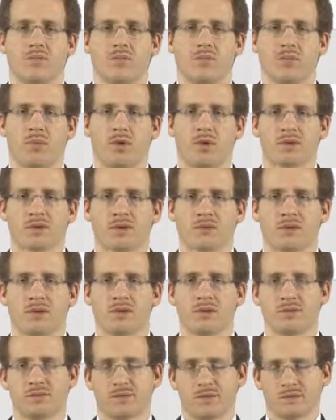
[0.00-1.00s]

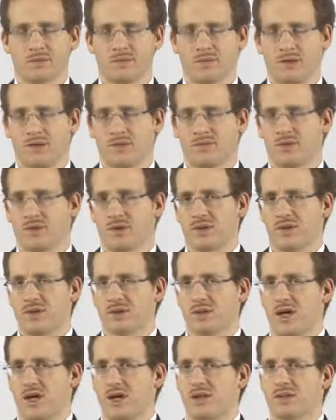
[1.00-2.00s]
possible
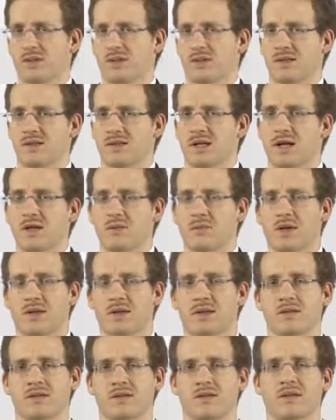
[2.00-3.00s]
precise design
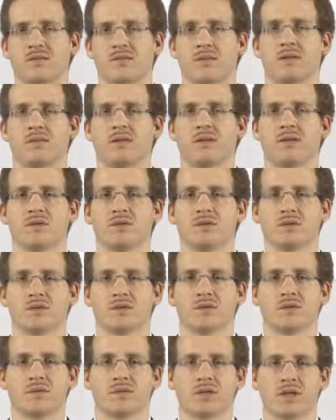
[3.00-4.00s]
patterns that may be used
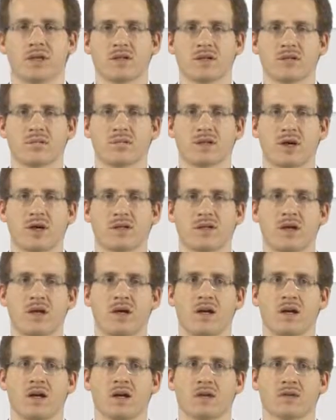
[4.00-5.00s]
in the communication part.
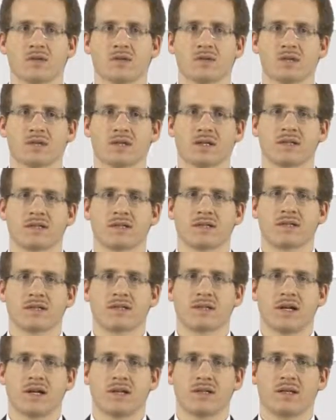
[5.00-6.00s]
Ghost cells is
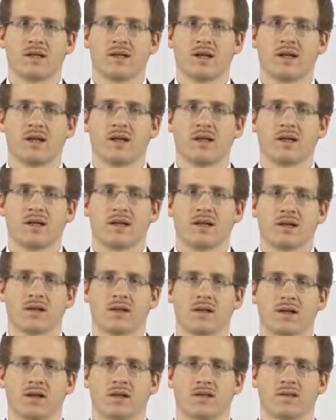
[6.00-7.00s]
the idea
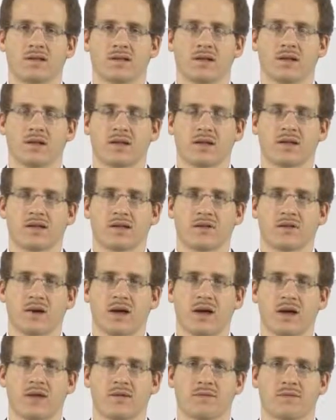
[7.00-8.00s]
that you
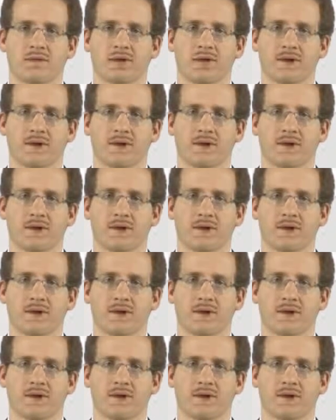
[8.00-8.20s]
have